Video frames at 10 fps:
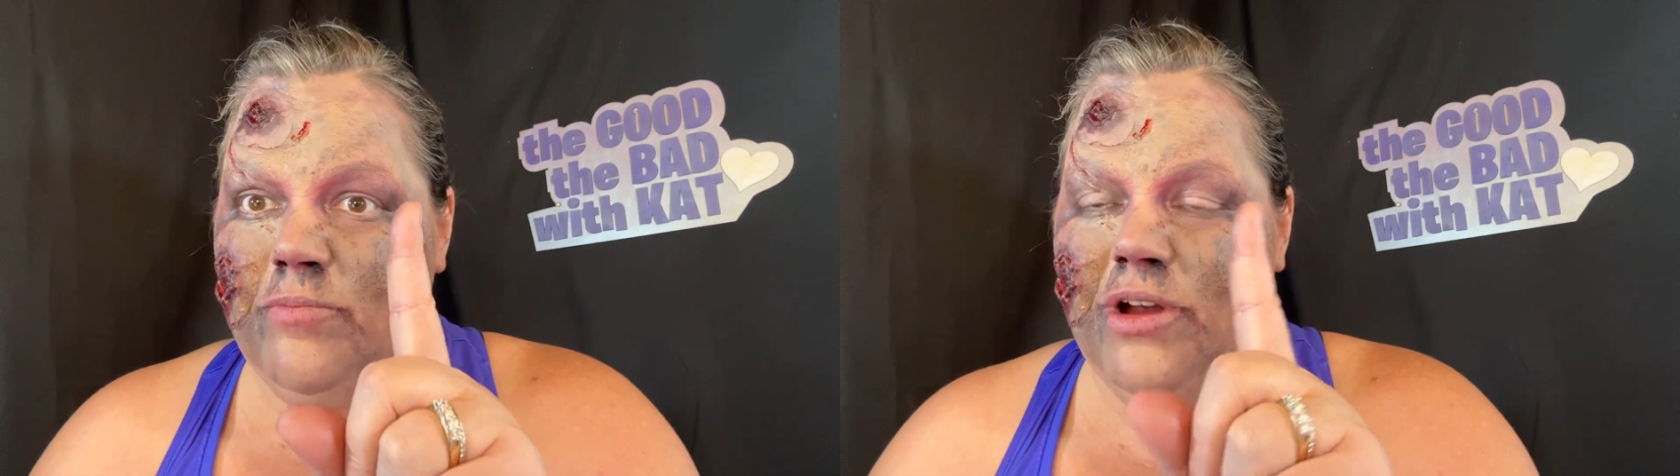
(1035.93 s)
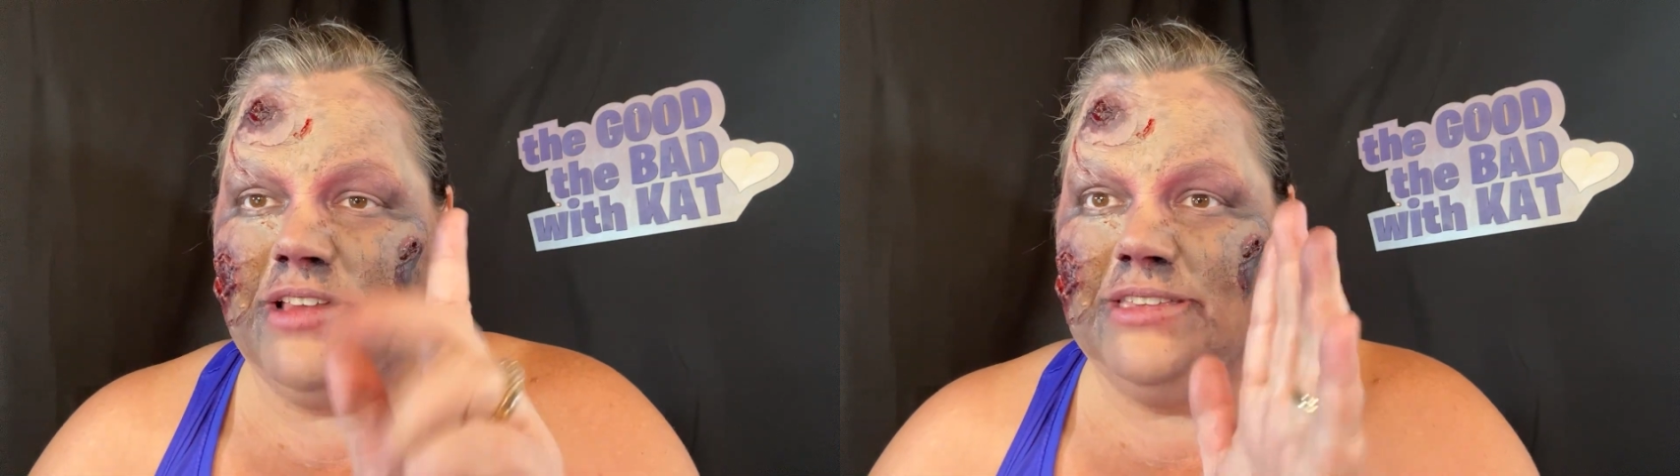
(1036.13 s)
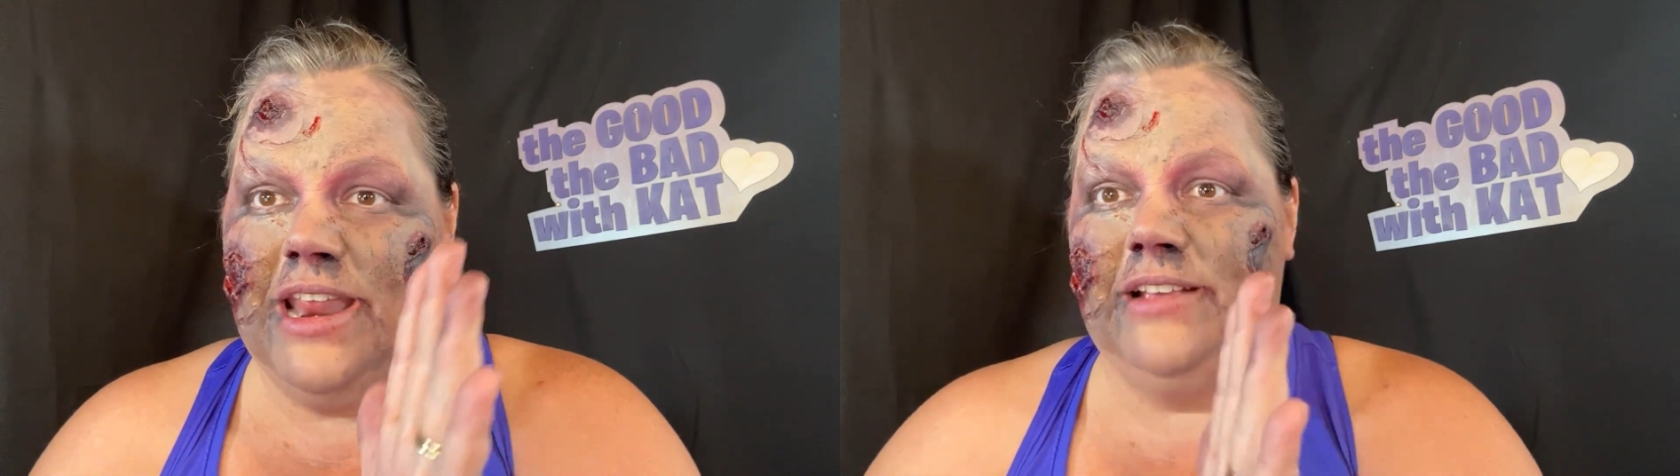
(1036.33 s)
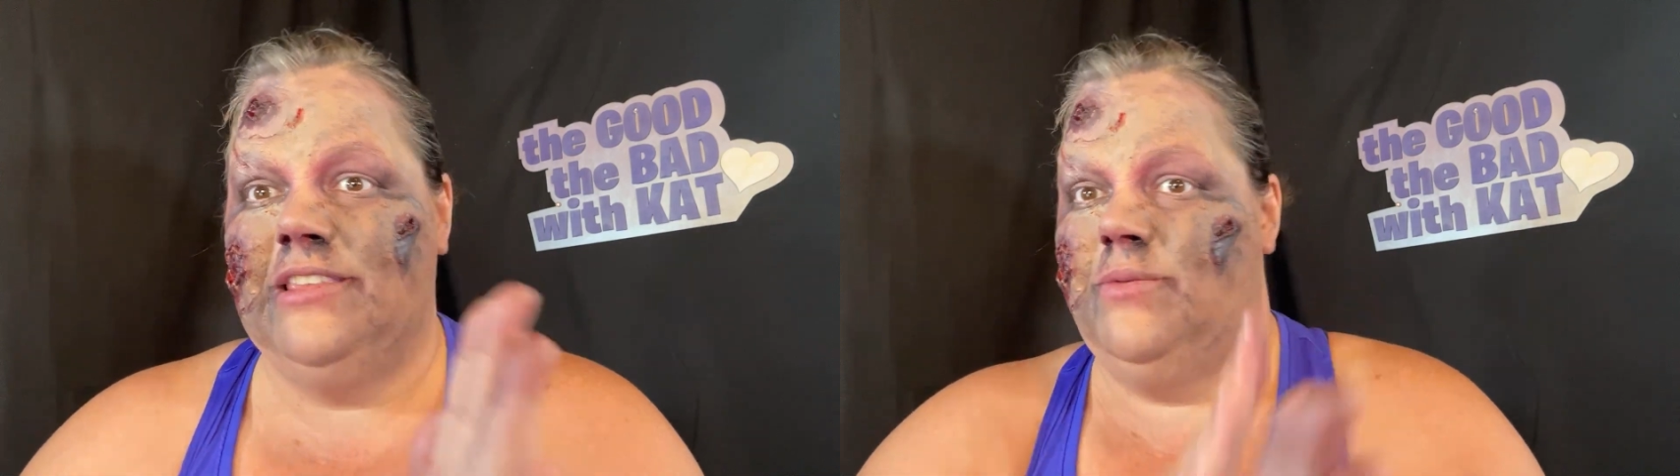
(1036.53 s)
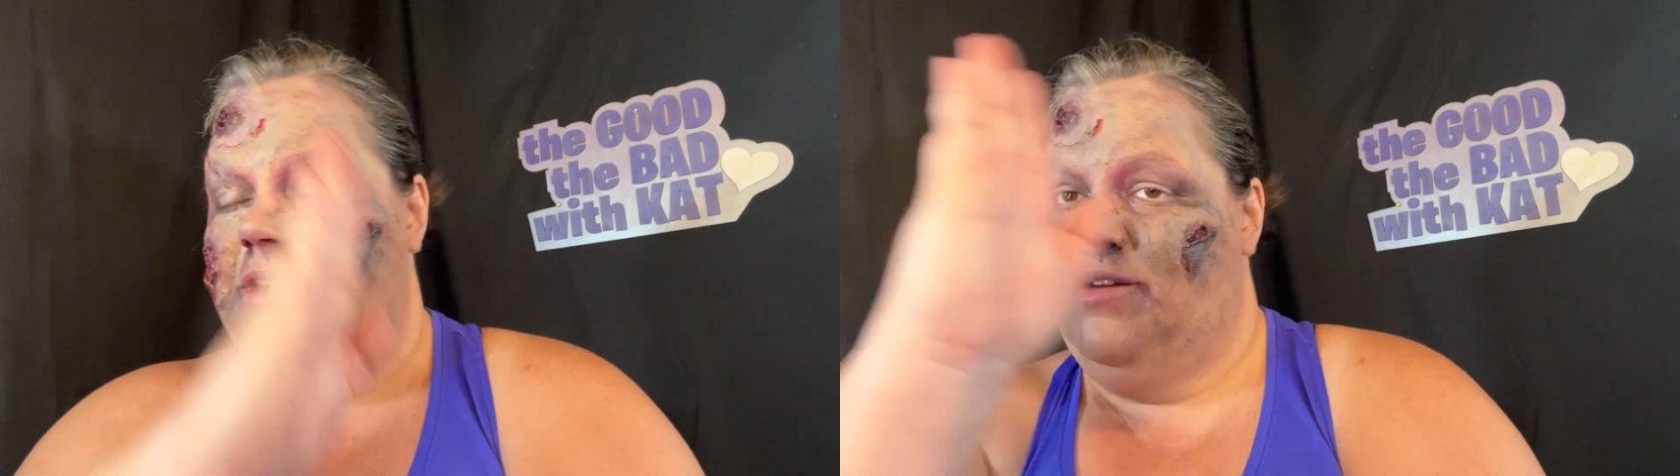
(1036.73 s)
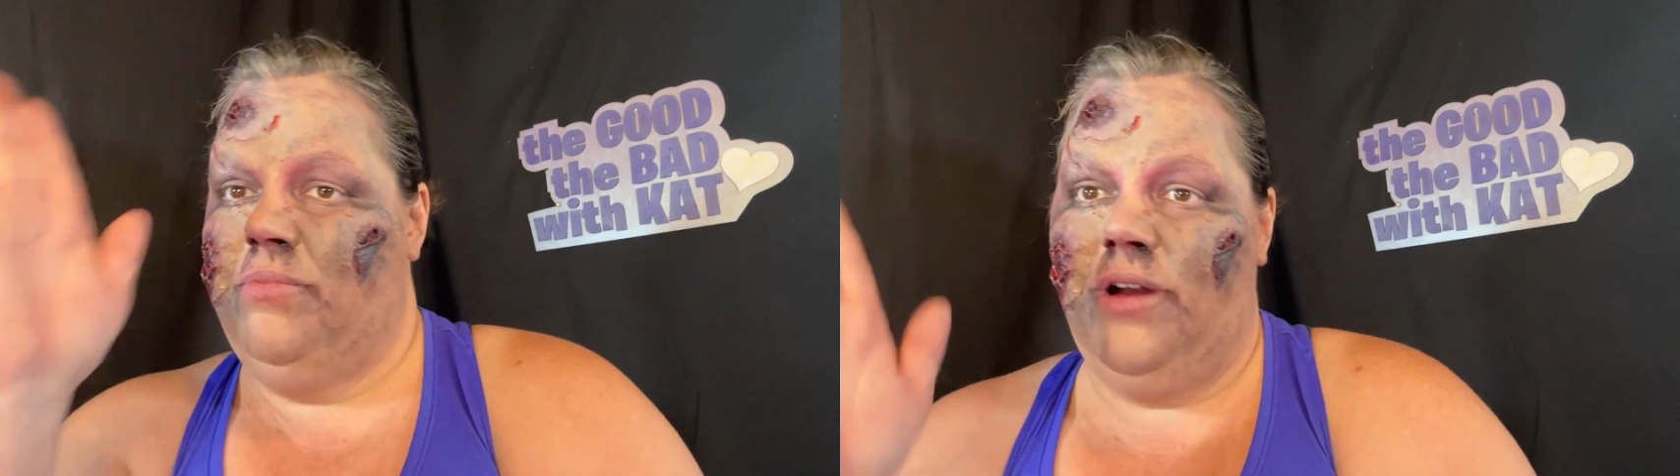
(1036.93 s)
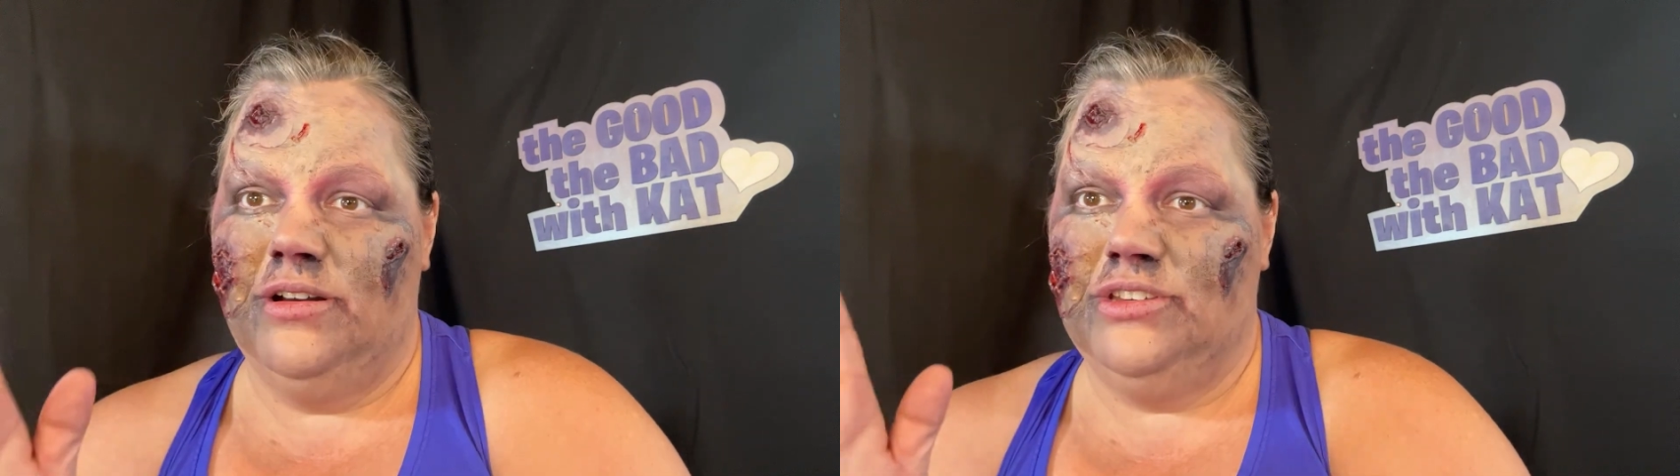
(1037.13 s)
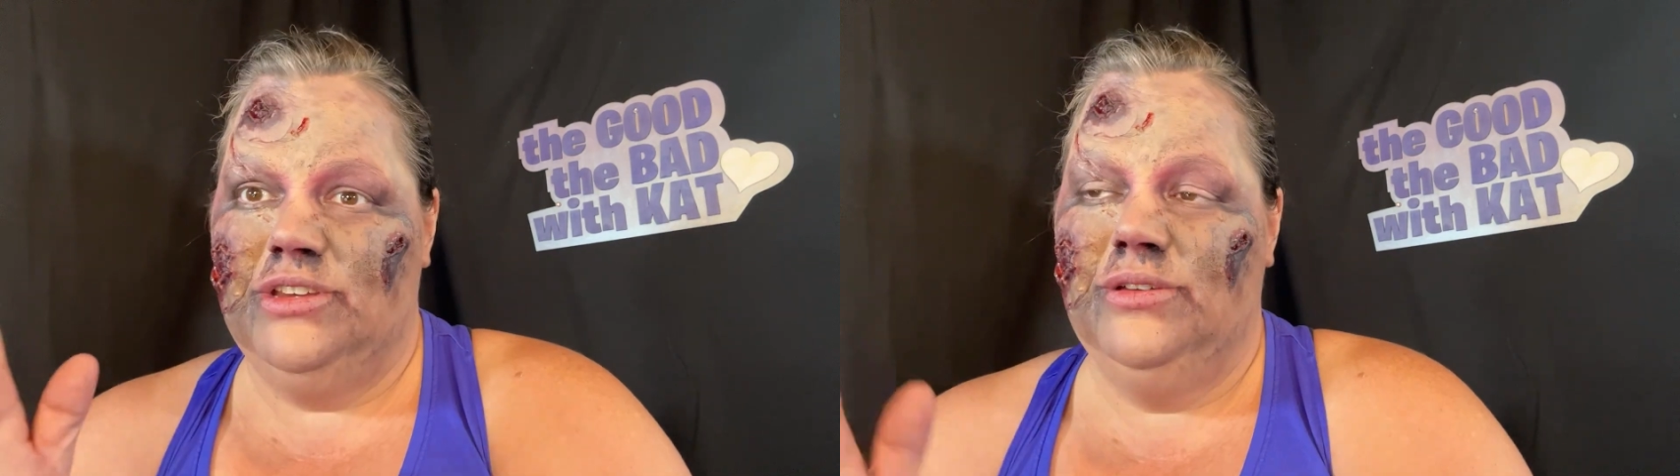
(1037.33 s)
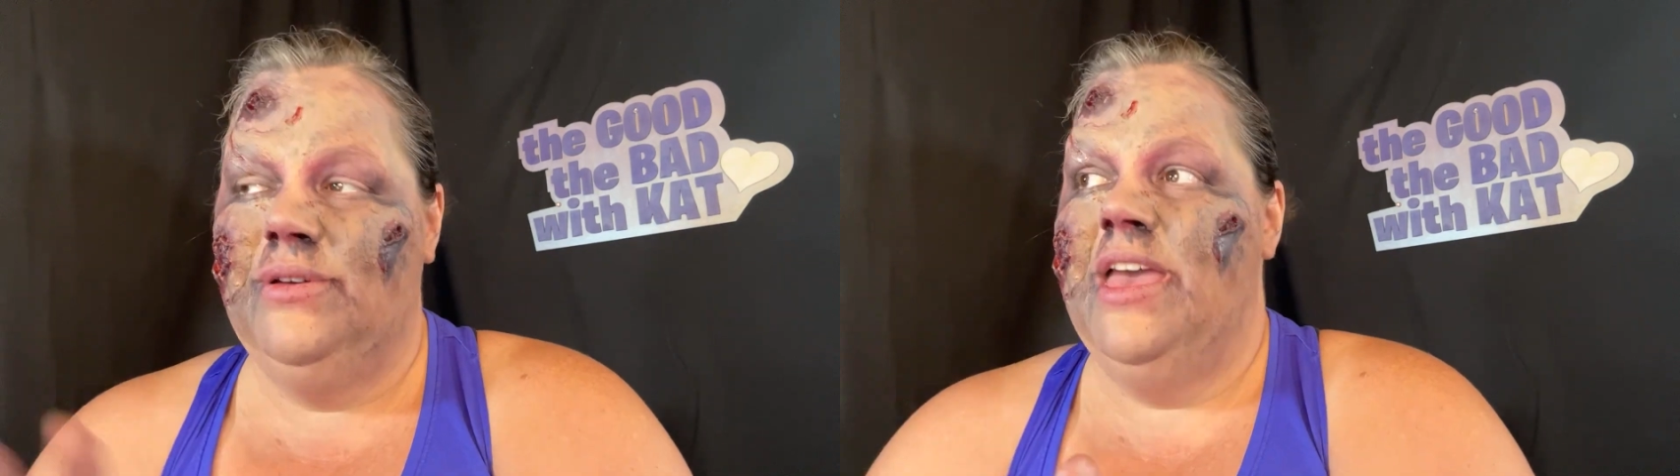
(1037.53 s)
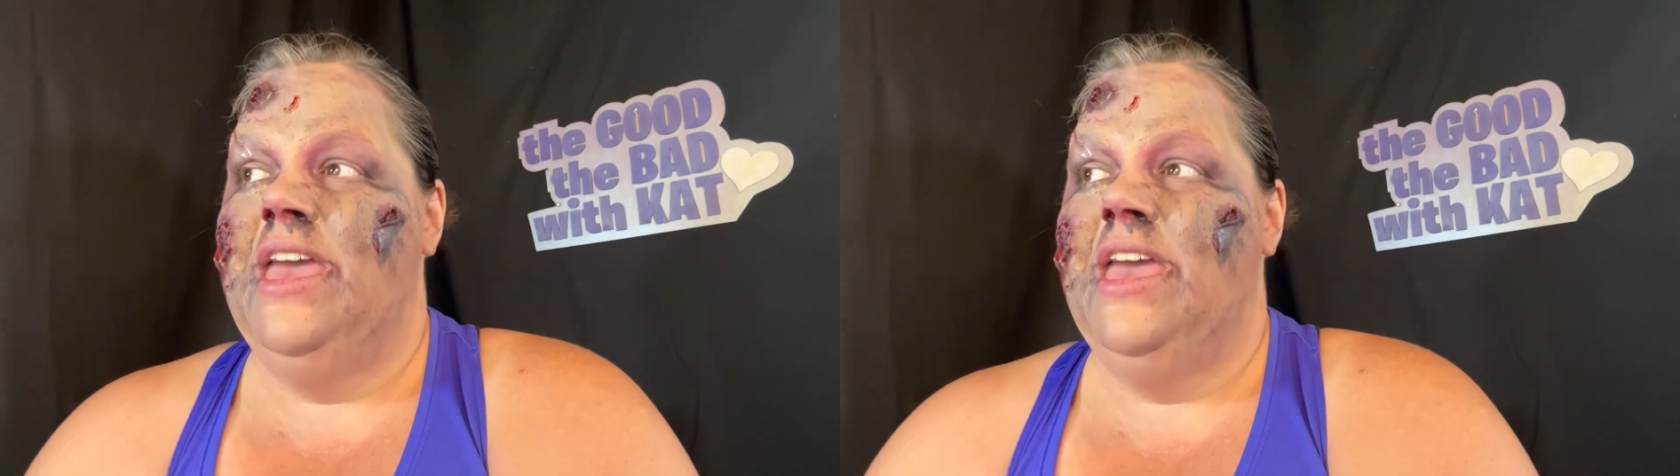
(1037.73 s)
prosthetics, and then we're gonna have part 2,